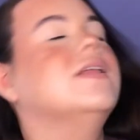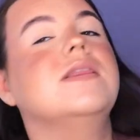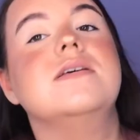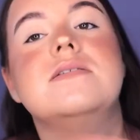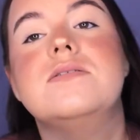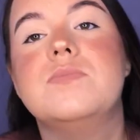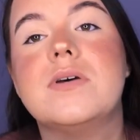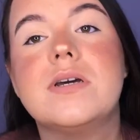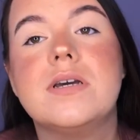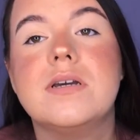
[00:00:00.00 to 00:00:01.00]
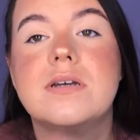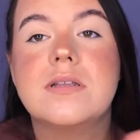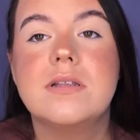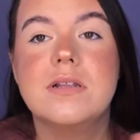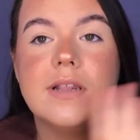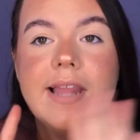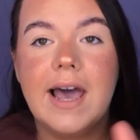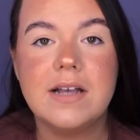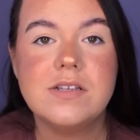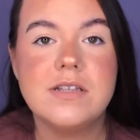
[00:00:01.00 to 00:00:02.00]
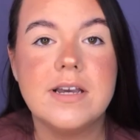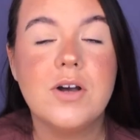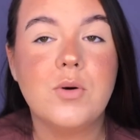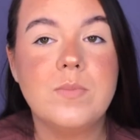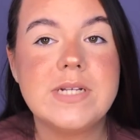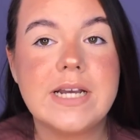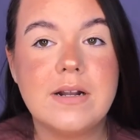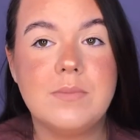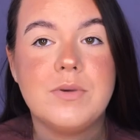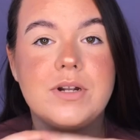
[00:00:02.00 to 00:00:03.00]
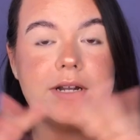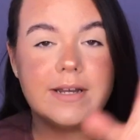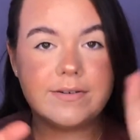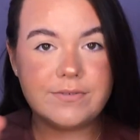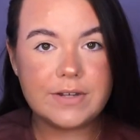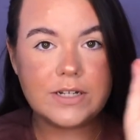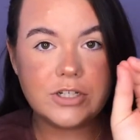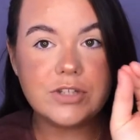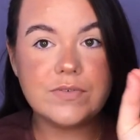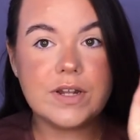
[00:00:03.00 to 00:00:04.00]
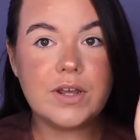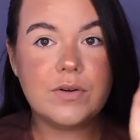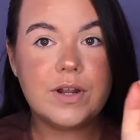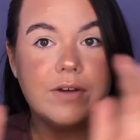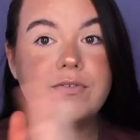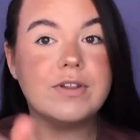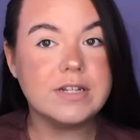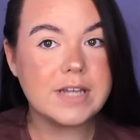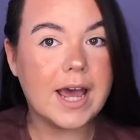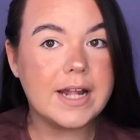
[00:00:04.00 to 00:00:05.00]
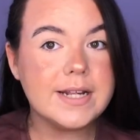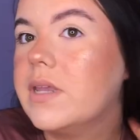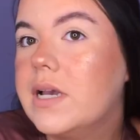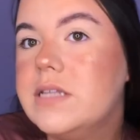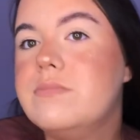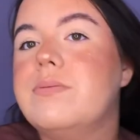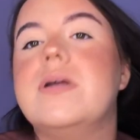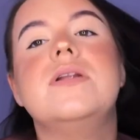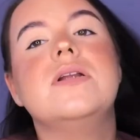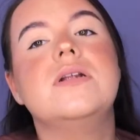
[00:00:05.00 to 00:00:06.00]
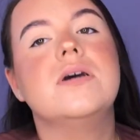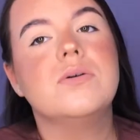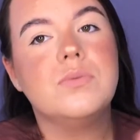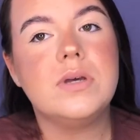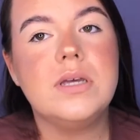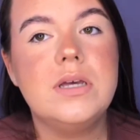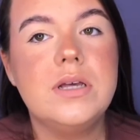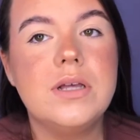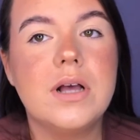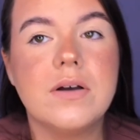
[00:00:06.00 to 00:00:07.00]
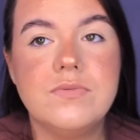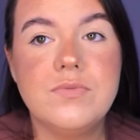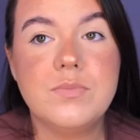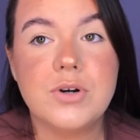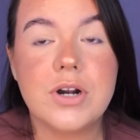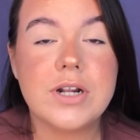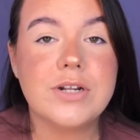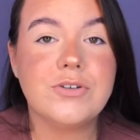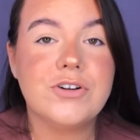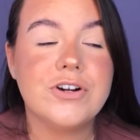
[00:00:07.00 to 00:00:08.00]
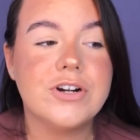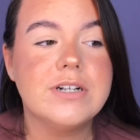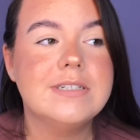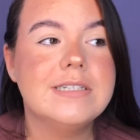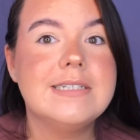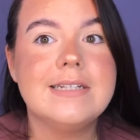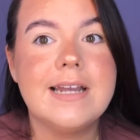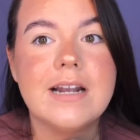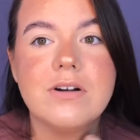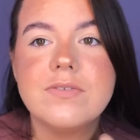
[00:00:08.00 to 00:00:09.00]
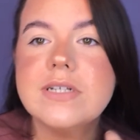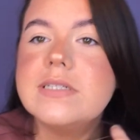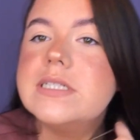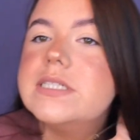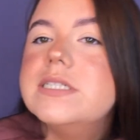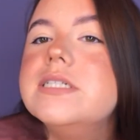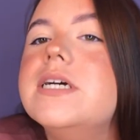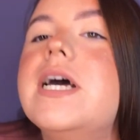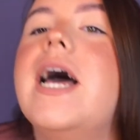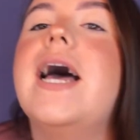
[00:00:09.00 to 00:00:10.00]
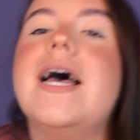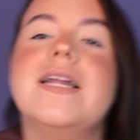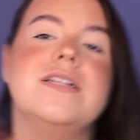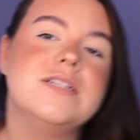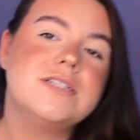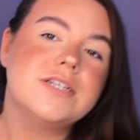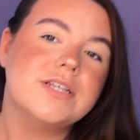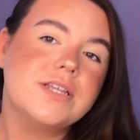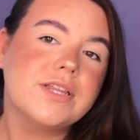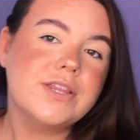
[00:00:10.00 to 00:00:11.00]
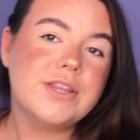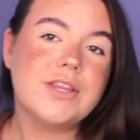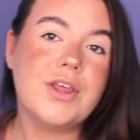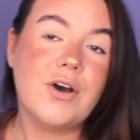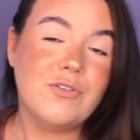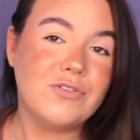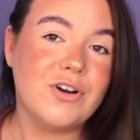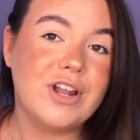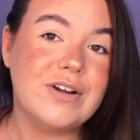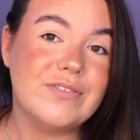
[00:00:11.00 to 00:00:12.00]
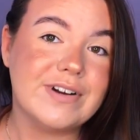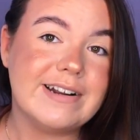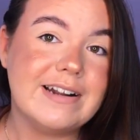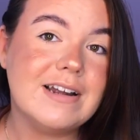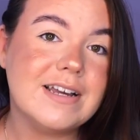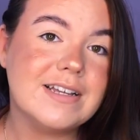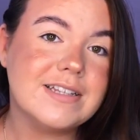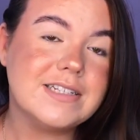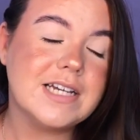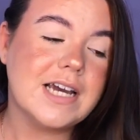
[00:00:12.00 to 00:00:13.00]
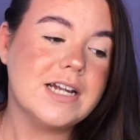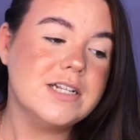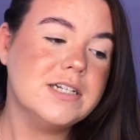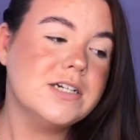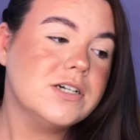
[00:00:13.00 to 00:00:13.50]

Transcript: this is my last like update and I'm gonna like finish the video now for the tan. It's been a week. I've put on another layer of it and overall I really like the tan.